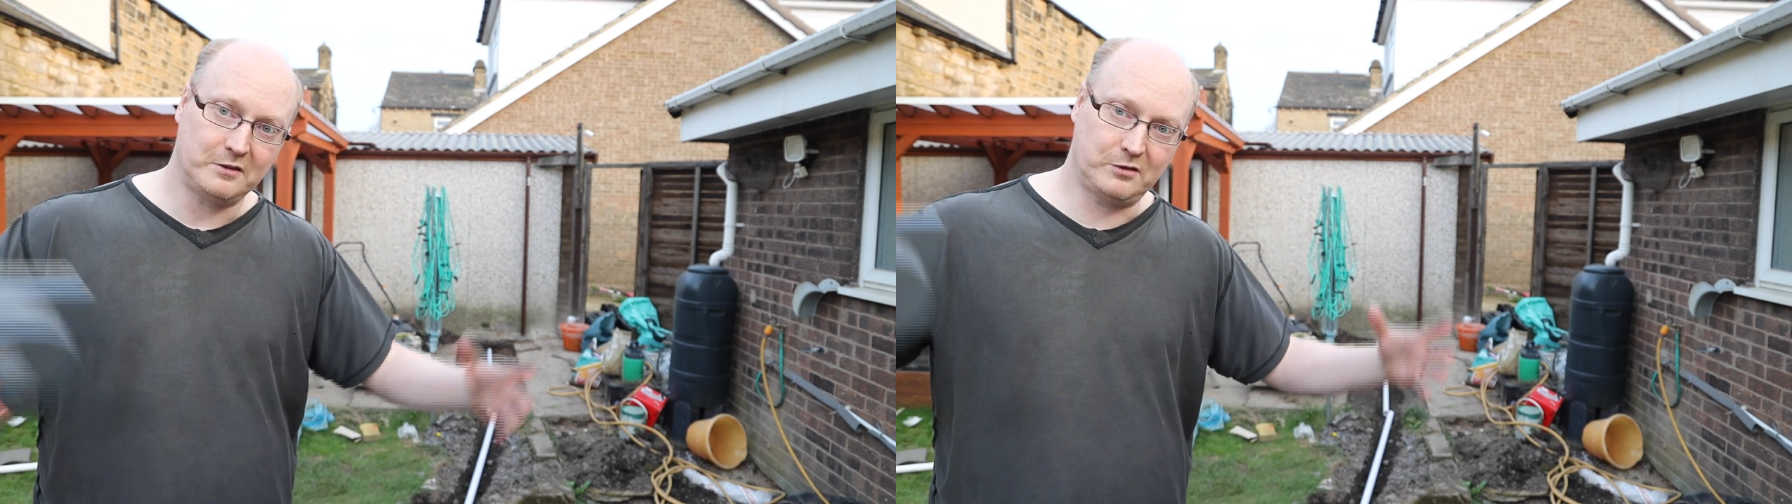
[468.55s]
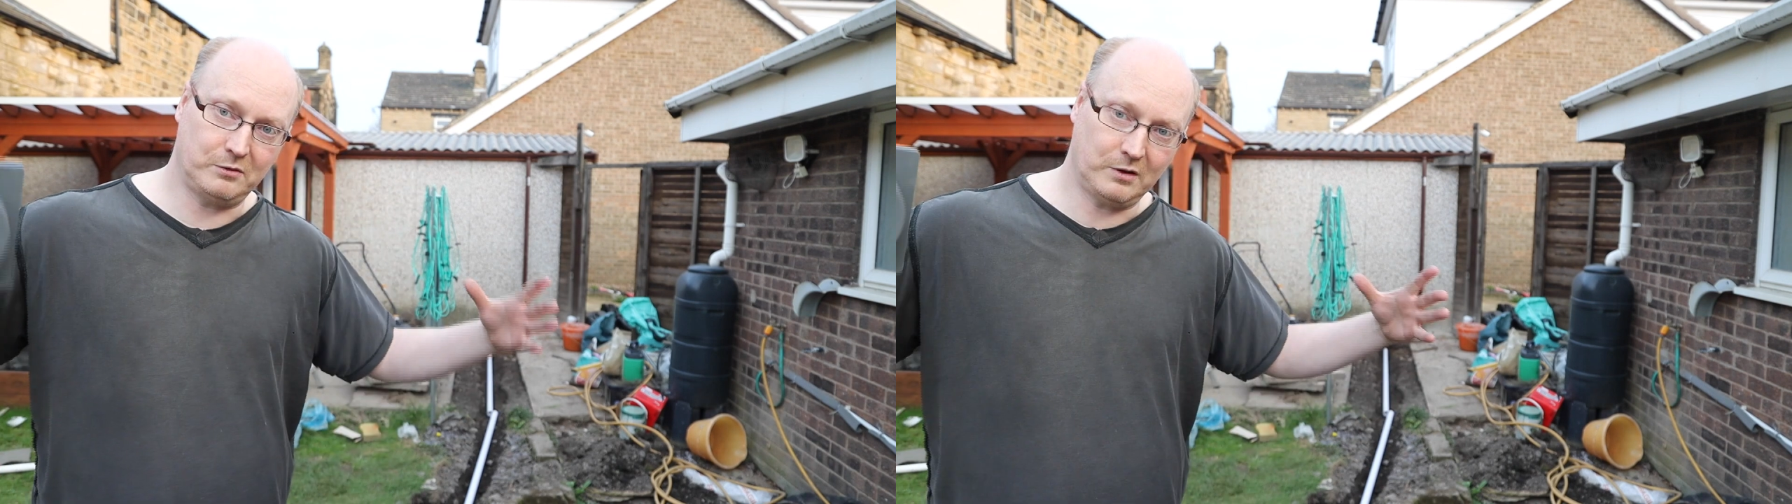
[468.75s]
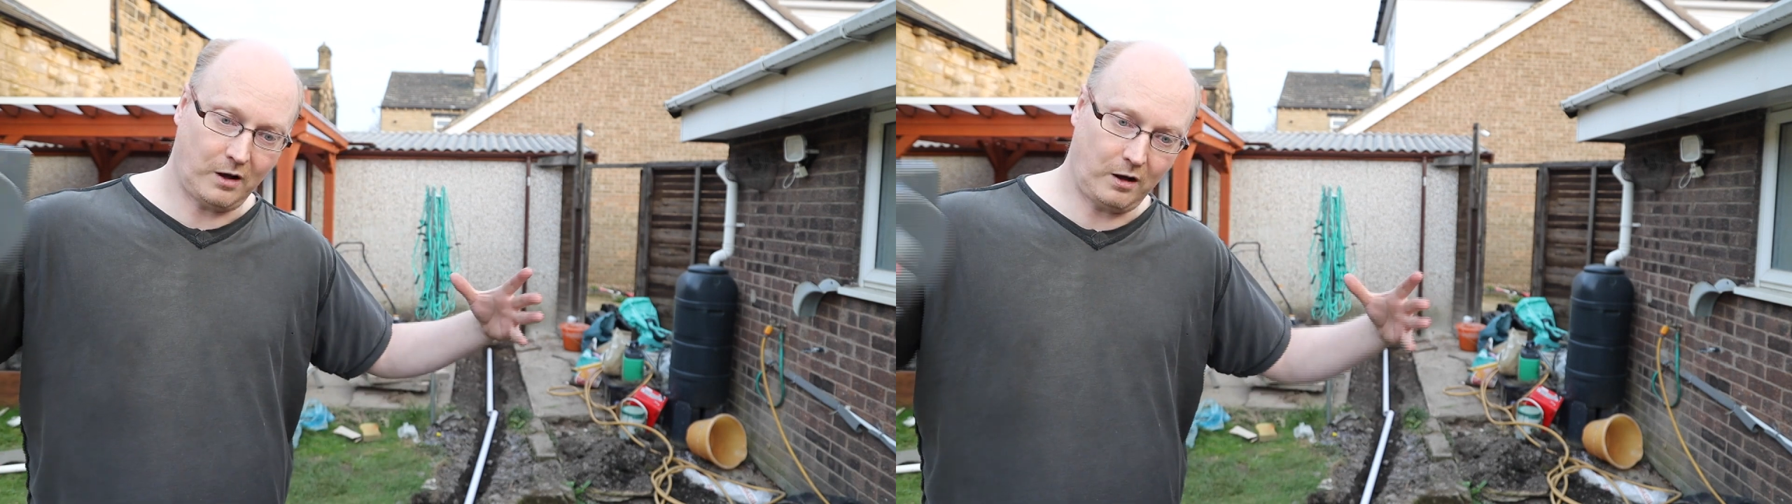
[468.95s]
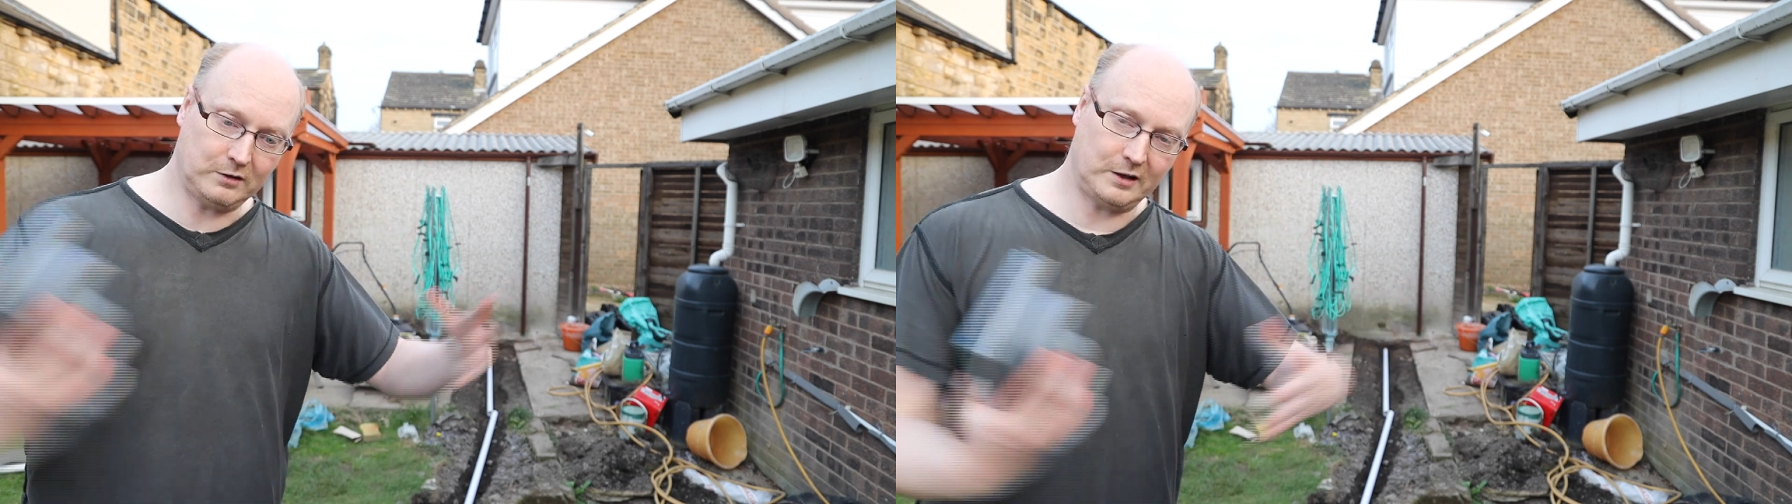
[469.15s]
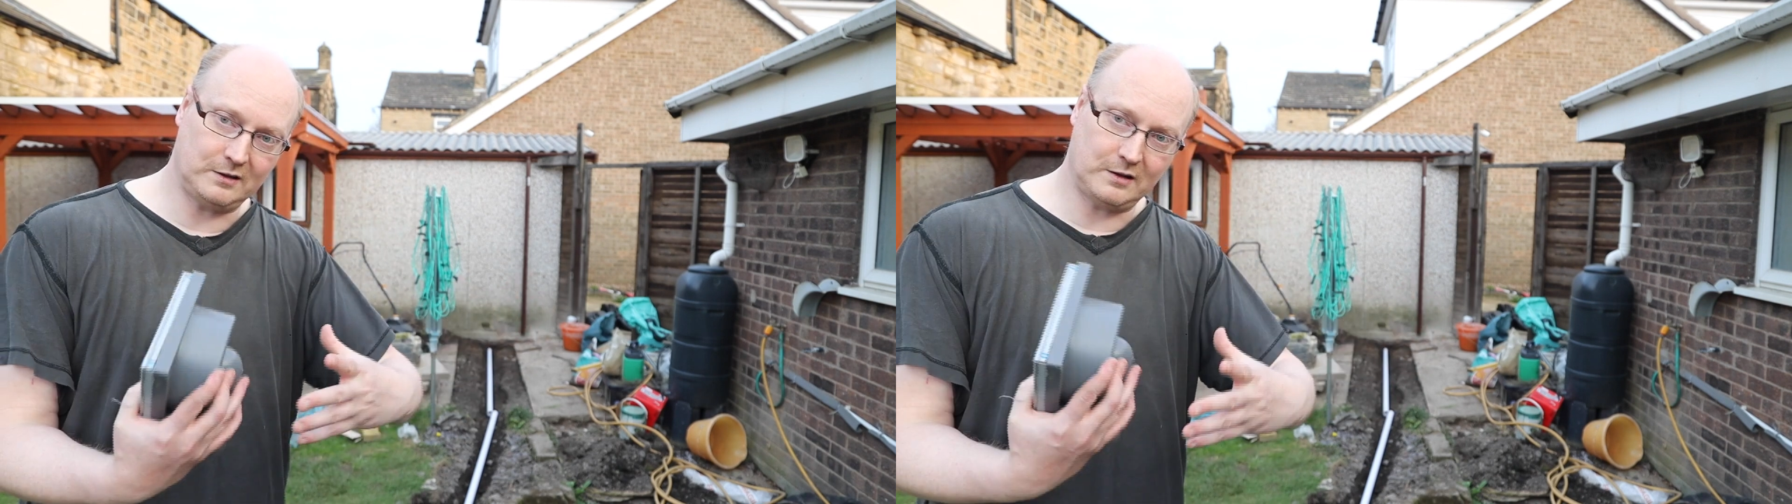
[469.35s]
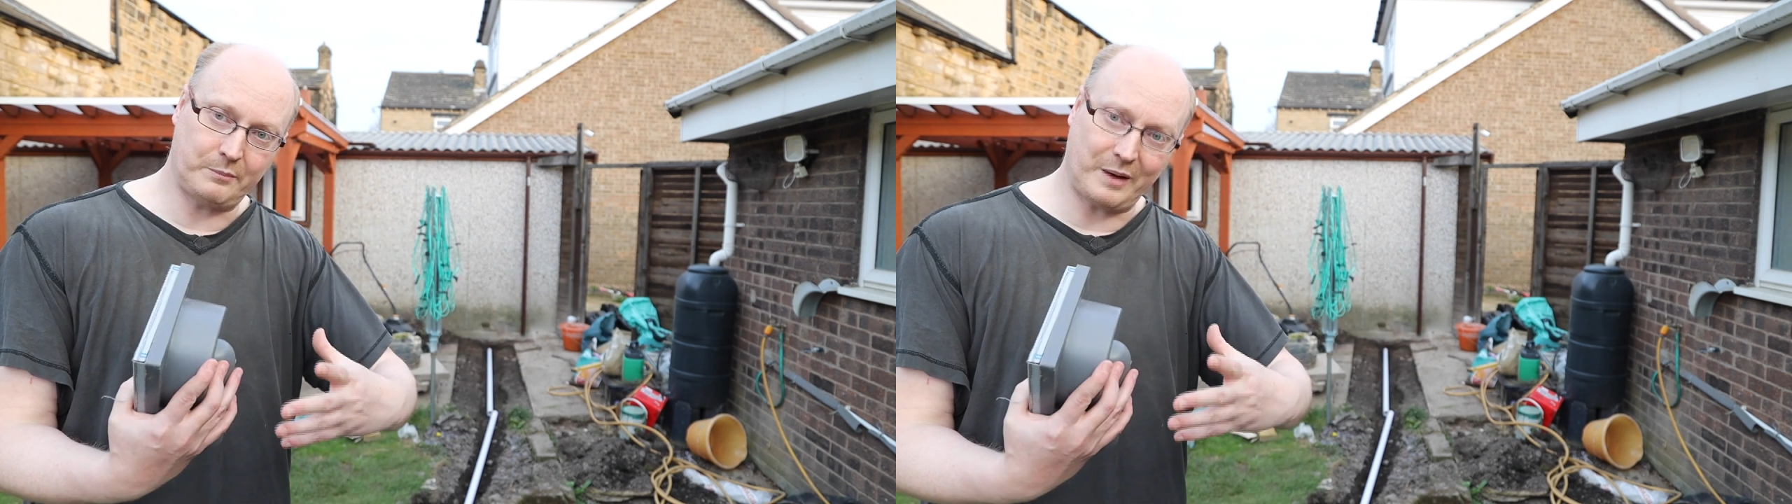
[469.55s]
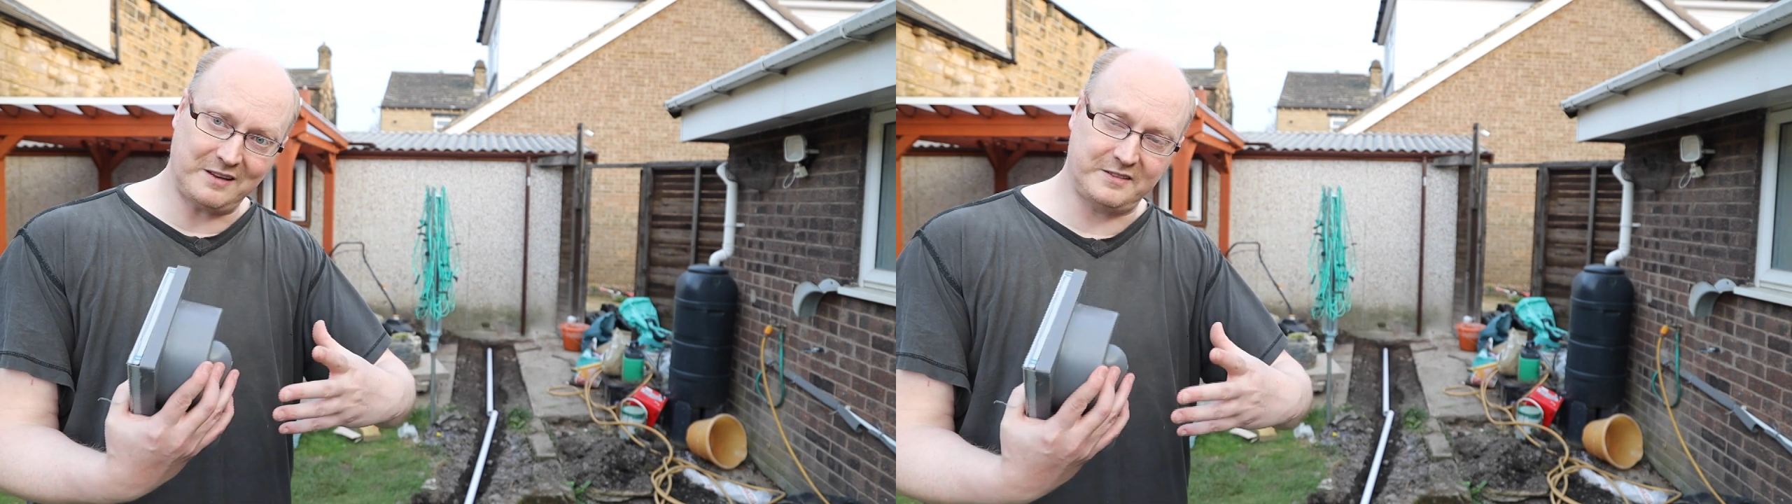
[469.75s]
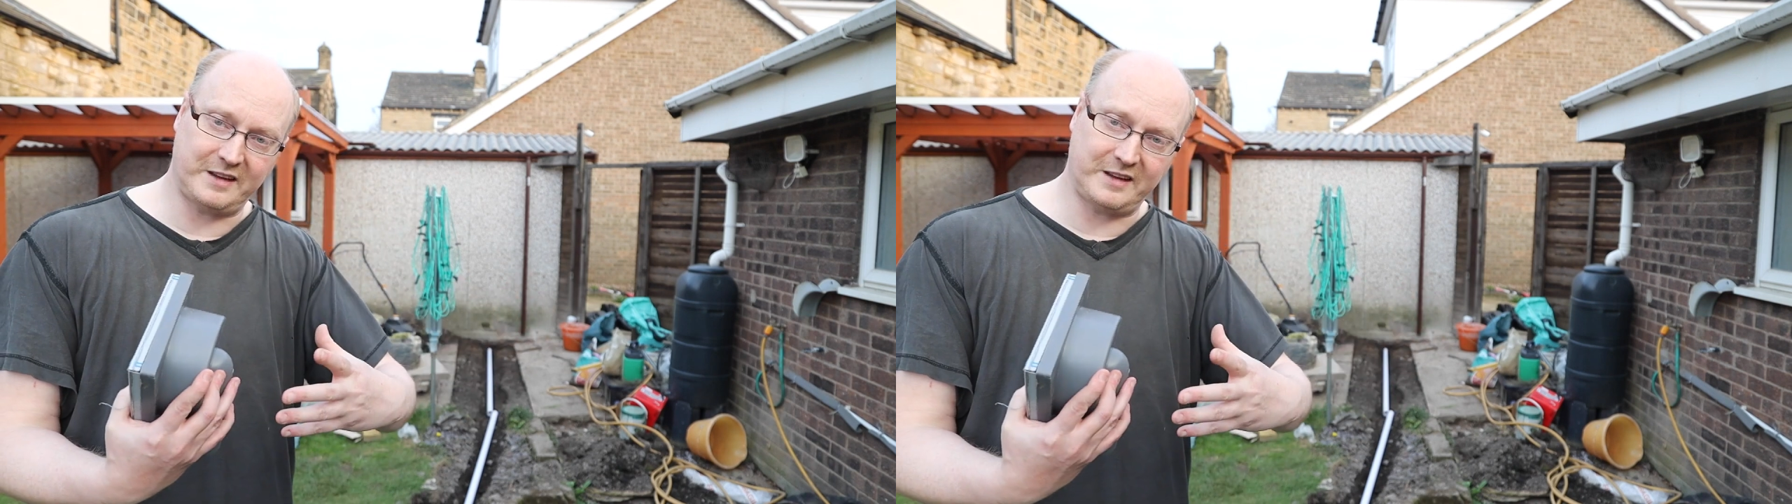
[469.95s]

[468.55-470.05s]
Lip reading: to hold it and bind it